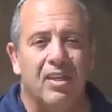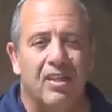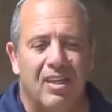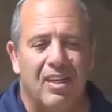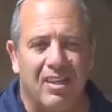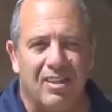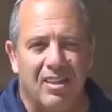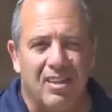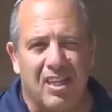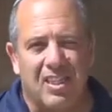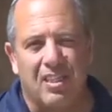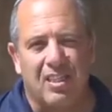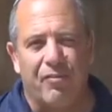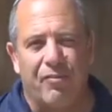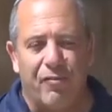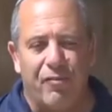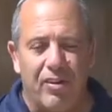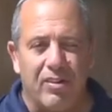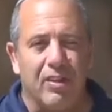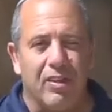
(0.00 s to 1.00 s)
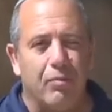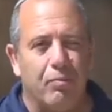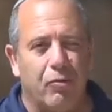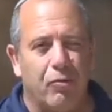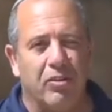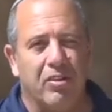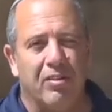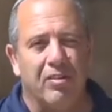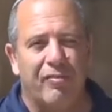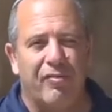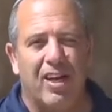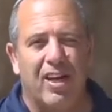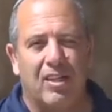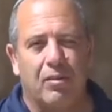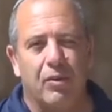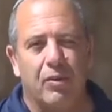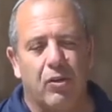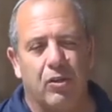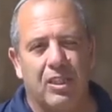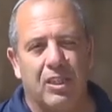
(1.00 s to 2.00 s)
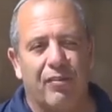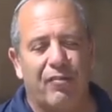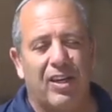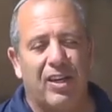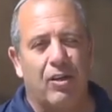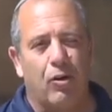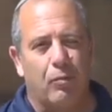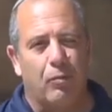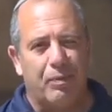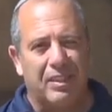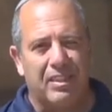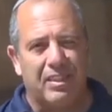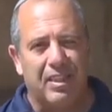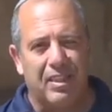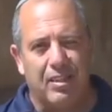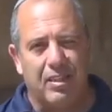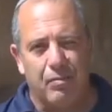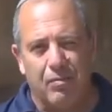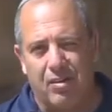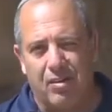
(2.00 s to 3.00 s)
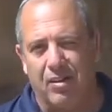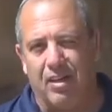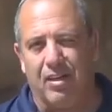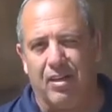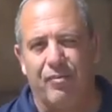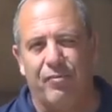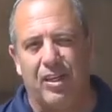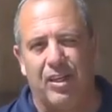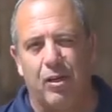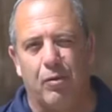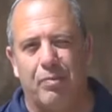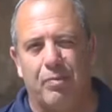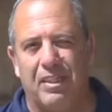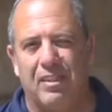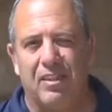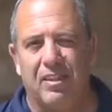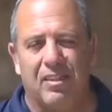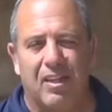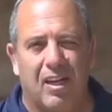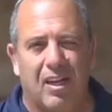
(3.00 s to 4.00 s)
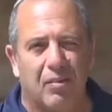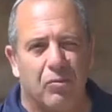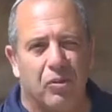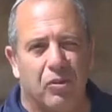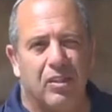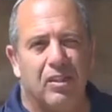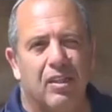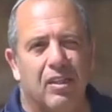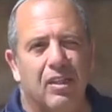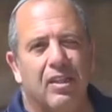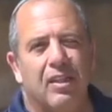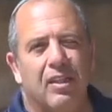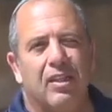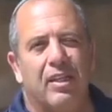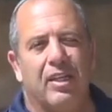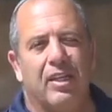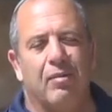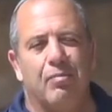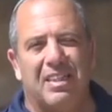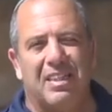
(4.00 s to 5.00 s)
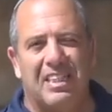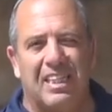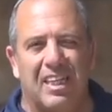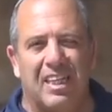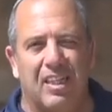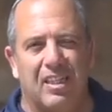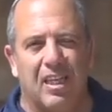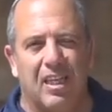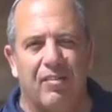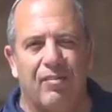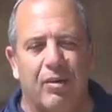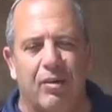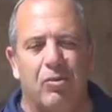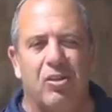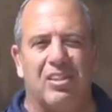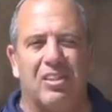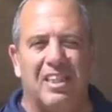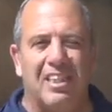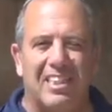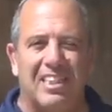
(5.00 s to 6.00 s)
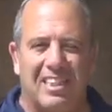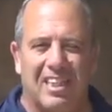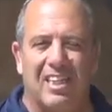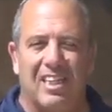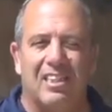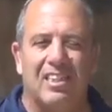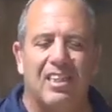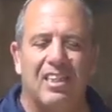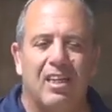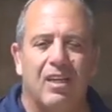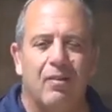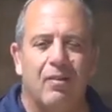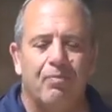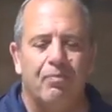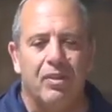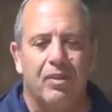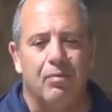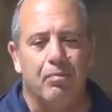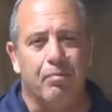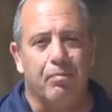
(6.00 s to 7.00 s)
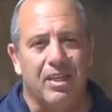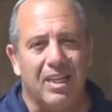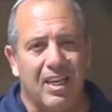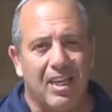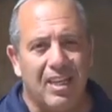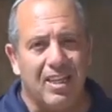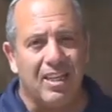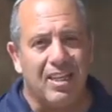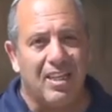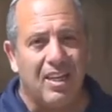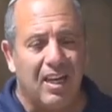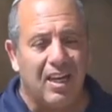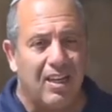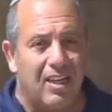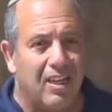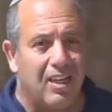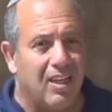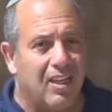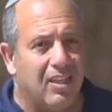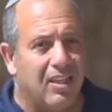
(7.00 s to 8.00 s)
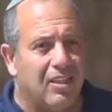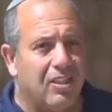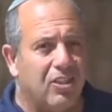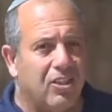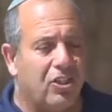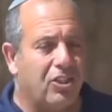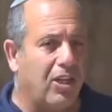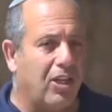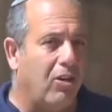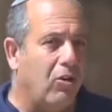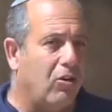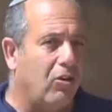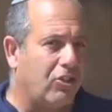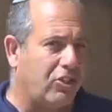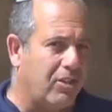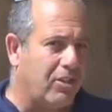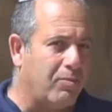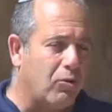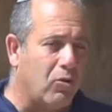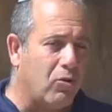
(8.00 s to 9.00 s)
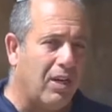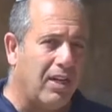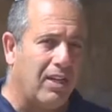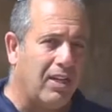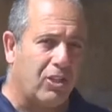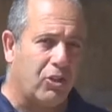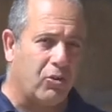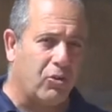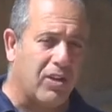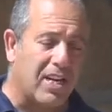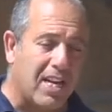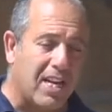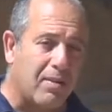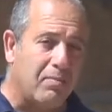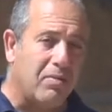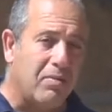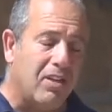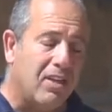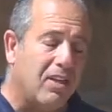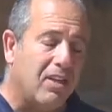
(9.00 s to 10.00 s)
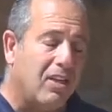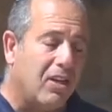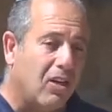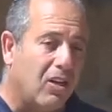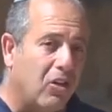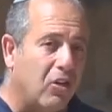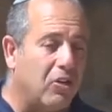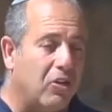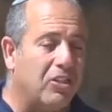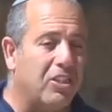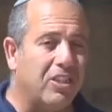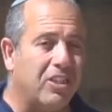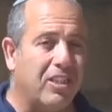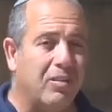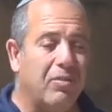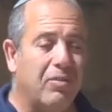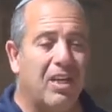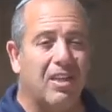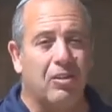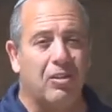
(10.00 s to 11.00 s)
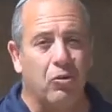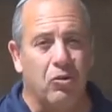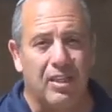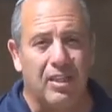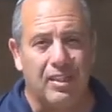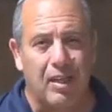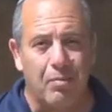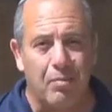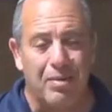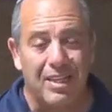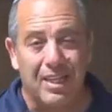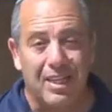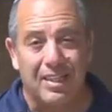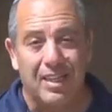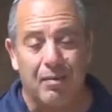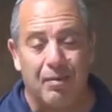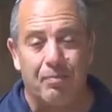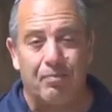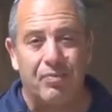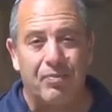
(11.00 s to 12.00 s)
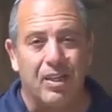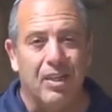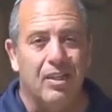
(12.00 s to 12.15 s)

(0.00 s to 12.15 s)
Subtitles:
And that's a very important fact, because if I open the Gemara, if I open the Talmud, in Masechet Yevamot, it says, Bnei Galil shelo shamru al leshonam, lo nishtamra toratam beyadam.